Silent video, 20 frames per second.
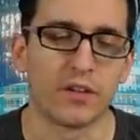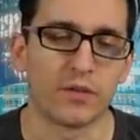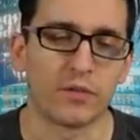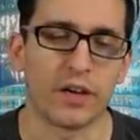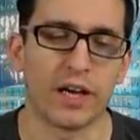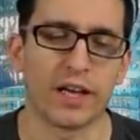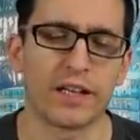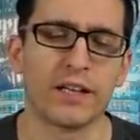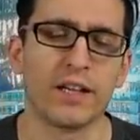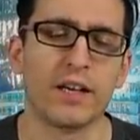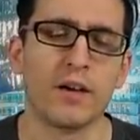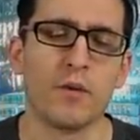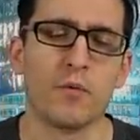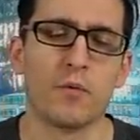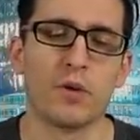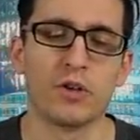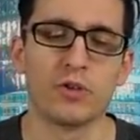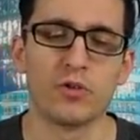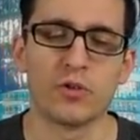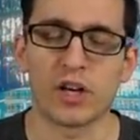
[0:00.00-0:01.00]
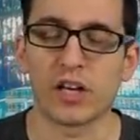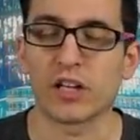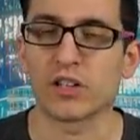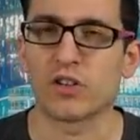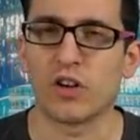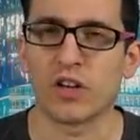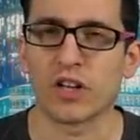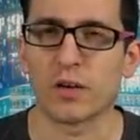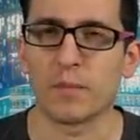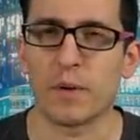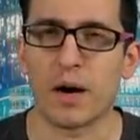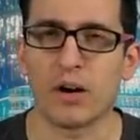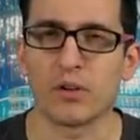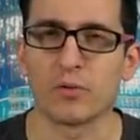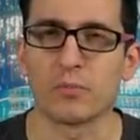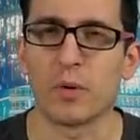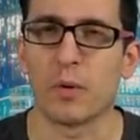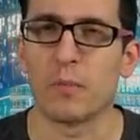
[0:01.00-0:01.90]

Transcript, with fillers: right? When you are going about